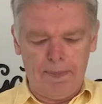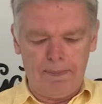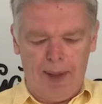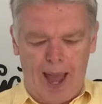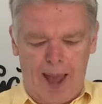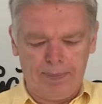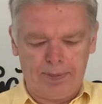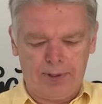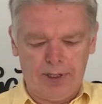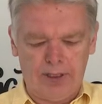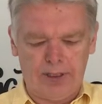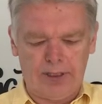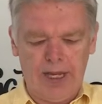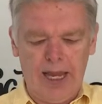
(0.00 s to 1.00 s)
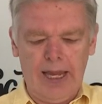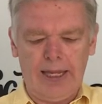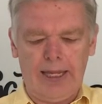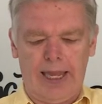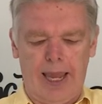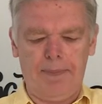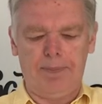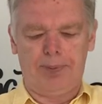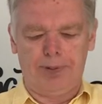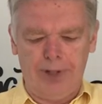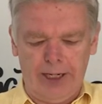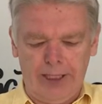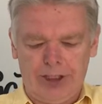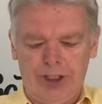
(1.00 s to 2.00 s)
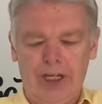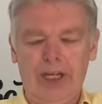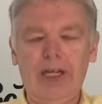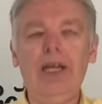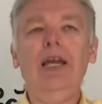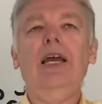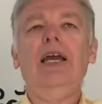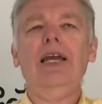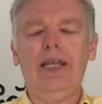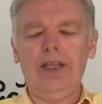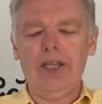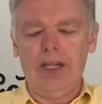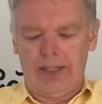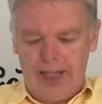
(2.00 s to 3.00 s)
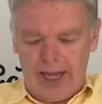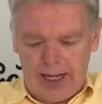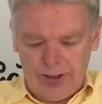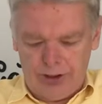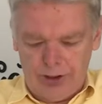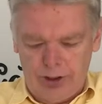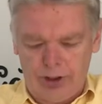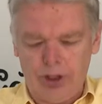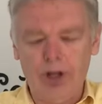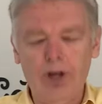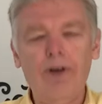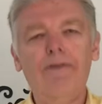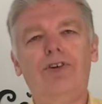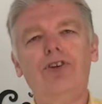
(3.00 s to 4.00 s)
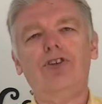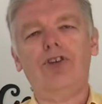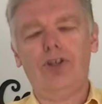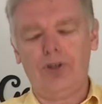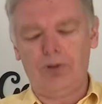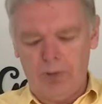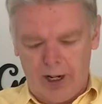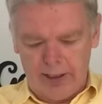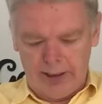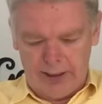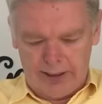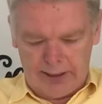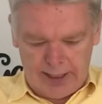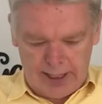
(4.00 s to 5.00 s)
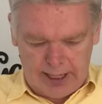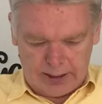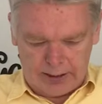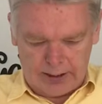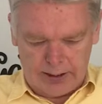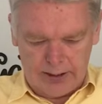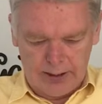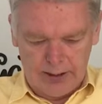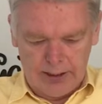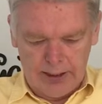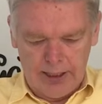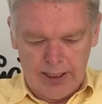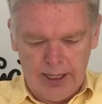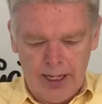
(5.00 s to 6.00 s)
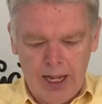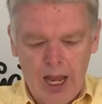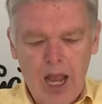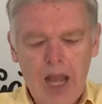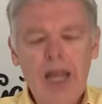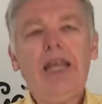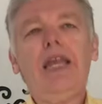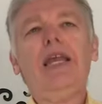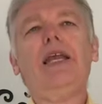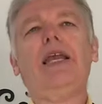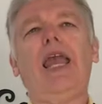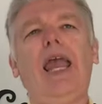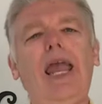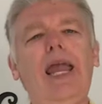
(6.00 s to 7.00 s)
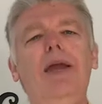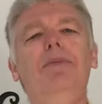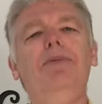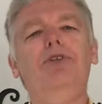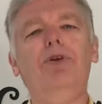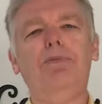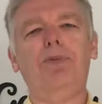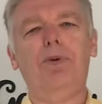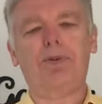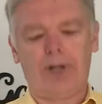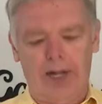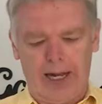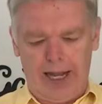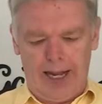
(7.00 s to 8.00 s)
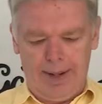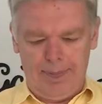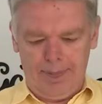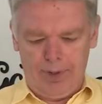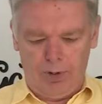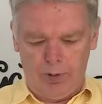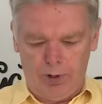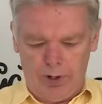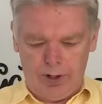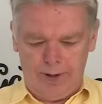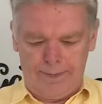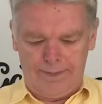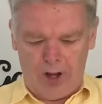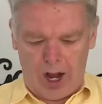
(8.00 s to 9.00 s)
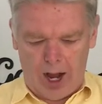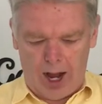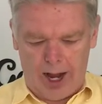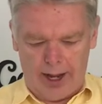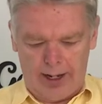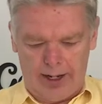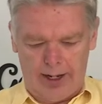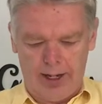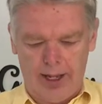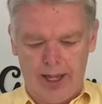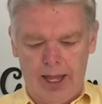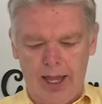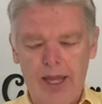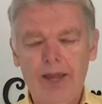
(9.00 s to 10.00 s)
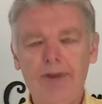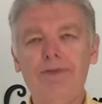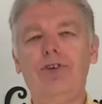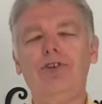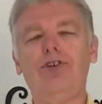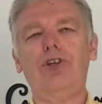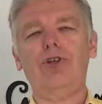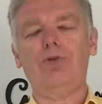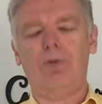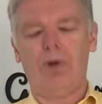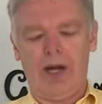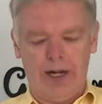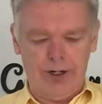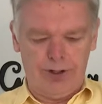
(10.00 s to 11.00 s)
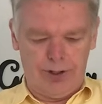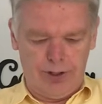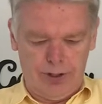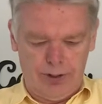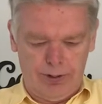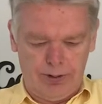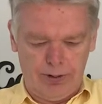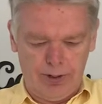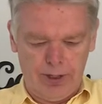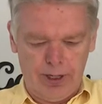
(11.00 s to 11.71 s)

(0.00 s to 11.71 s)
the Baptist came preaching in the desert, verses 1 to 6. He came to proclaim the word of God, verses 1 and 2.